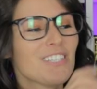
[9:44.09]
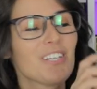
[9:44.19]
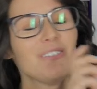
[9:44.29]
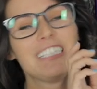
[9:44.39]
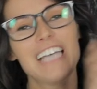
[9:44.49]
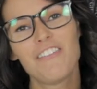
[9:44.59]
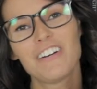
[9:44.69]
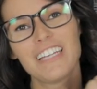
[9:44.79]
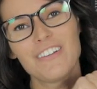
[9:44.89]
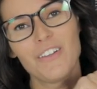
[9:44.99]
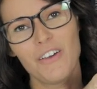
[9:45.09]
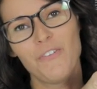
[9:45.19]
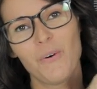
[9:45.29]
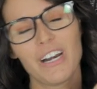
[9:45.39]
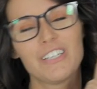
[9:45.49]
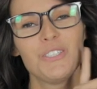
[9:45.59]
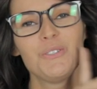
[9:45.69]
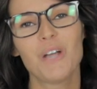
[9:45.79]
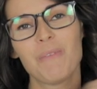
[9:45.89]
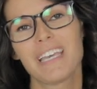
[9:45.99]
So definitely looking forward to
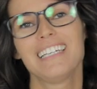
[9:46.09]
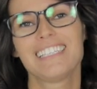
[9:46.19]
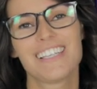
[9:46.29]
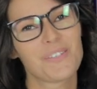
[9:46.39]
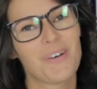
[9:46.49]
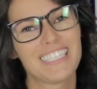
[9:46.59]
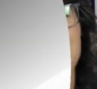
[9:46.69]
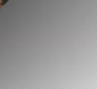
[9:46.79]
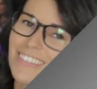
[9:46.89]
jumping into this one.